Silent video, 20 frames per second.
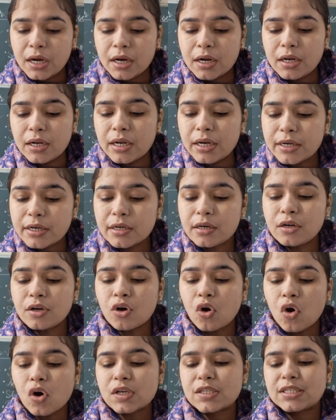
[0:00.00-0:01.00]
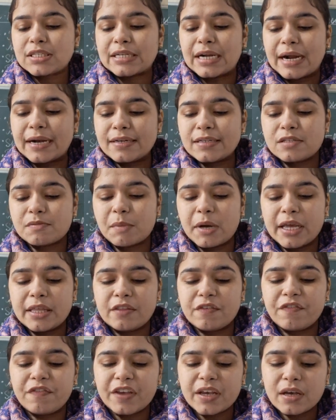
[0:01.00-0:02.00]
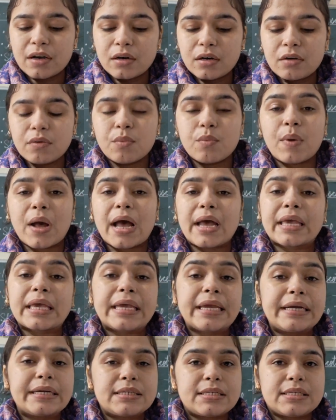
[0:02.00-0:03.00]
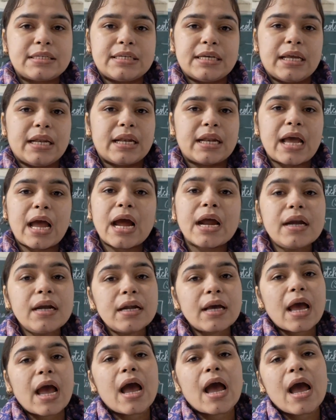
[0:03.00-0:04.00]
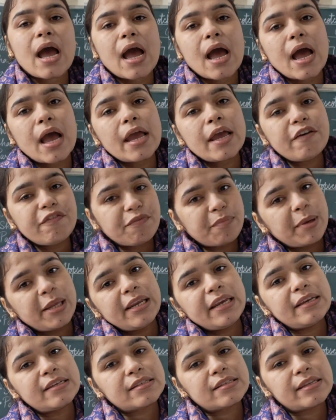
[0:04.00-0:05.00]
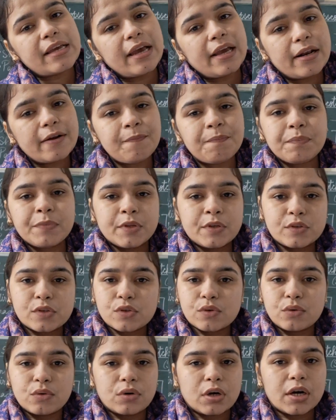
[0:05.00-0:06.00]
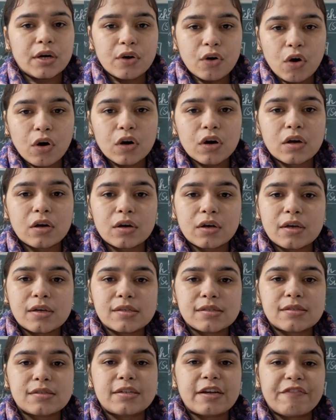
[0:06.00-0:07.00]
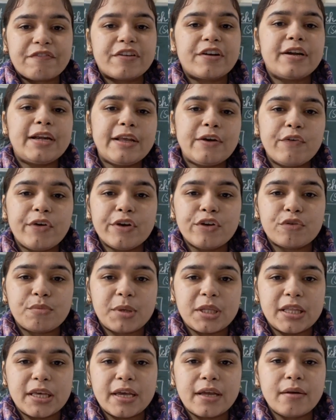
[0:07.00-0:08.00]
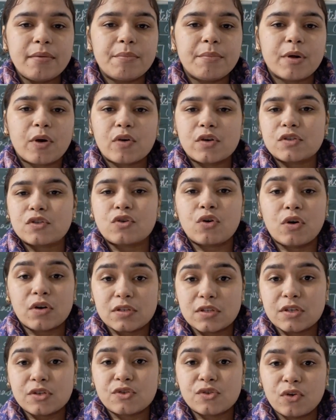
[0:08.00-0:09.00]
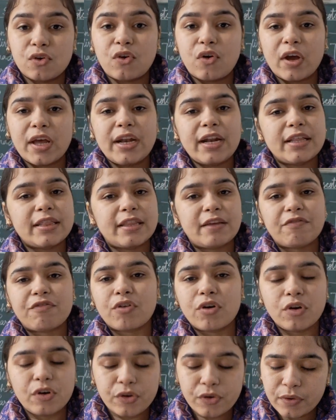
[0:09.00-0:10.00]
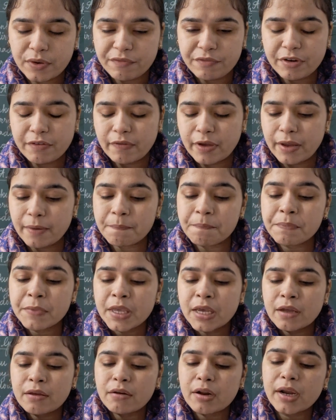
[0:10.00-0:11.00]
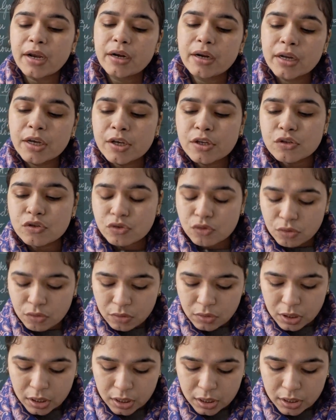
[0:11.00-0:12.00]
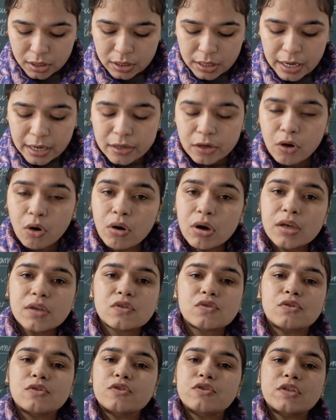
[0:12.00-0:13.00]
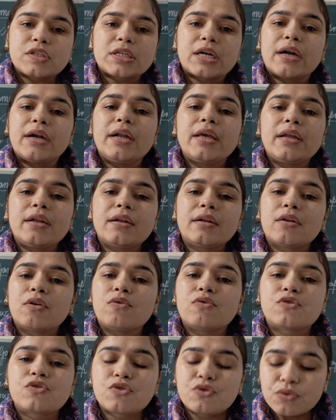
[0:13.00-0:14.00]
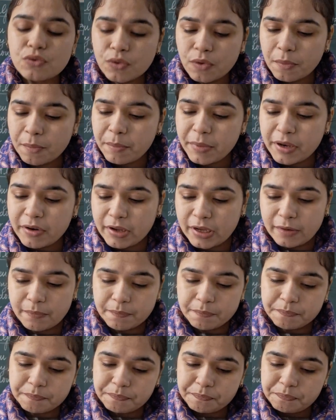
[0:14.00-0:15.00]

A little dog stands by the figure wagging its tail, and if Miri is there, so her dog is definitely going to be there, because dogs are so loyal and they follow you everywhere, right? So that dog is also standing close to Miri.